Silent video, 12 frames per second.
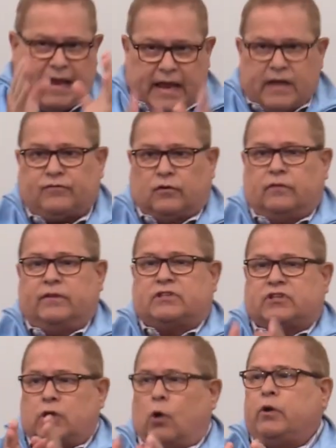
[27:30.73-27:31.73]
evil
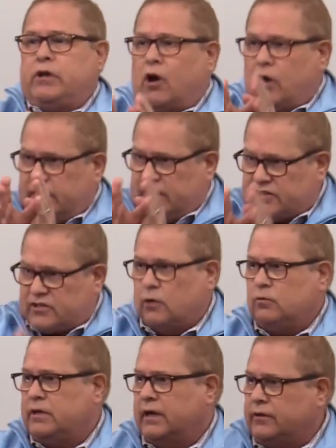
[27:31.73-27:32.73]
that's going on in his
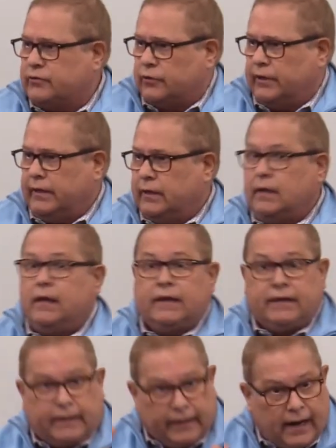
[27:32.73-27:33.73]
own country.
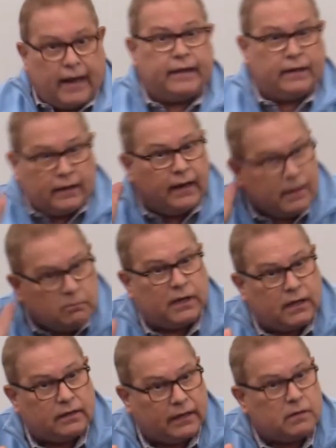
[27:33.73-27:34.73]
Can I get an
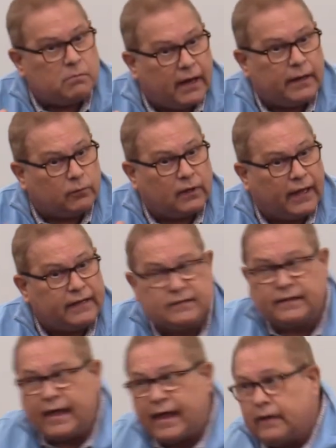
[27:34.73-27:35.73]
amen? Anybody relate
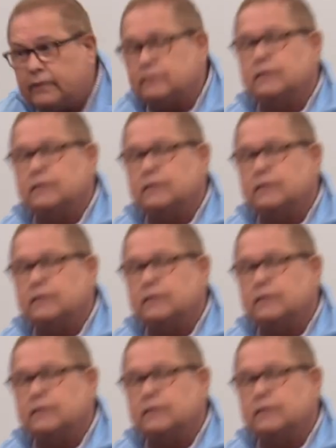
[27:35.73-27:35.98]
to that?